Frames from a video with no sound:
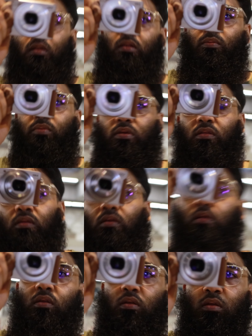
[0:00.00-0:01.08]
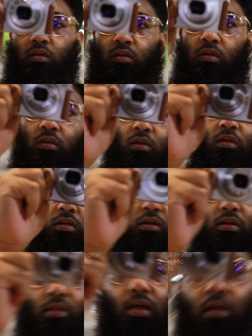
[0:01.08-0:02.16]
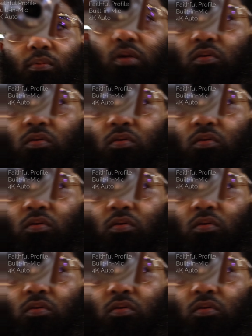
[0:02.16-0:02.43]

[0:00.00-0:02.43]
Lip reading: Let me just grab a